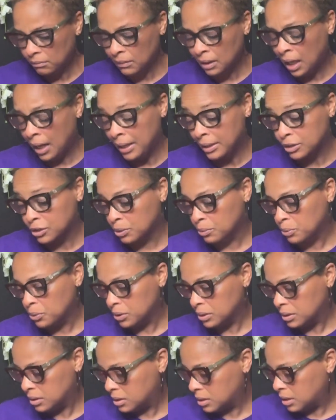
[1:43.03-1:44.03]
I actually wore
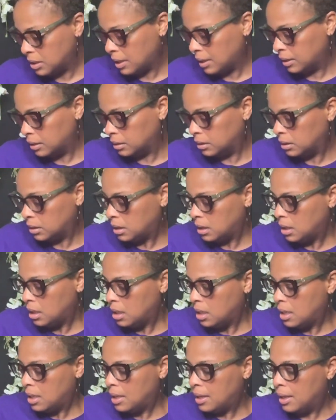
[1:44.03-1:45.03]
this today.
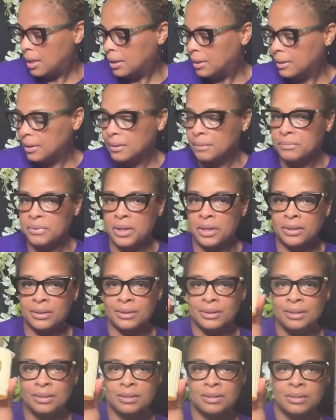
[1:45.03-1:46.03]

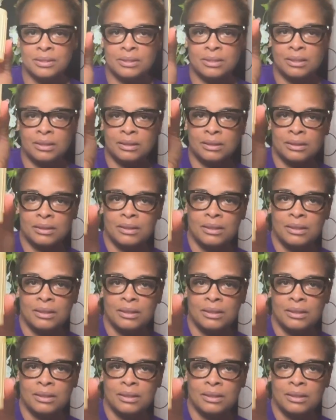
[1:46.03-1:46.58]
This is the